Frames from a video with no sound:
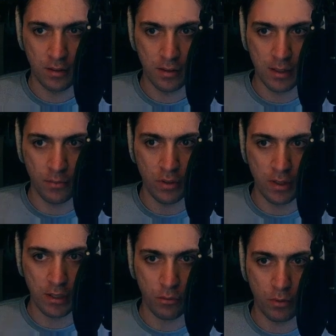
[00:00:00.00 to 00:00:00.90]
something
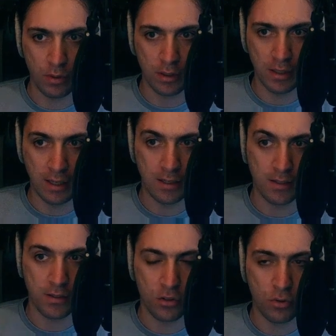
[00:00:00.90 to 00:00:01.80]
that has a
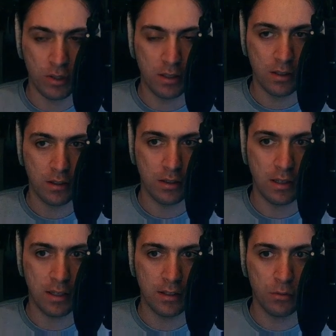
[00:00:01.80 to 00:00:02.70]
string
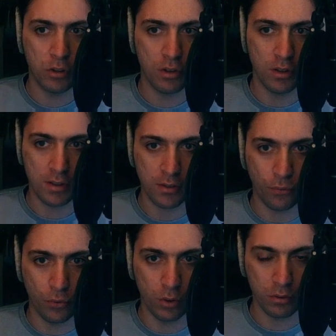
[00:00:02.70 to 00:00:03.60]
and returns a
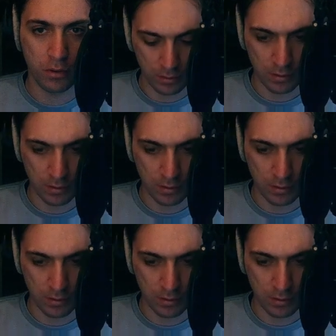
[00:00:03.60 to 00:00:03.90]
float.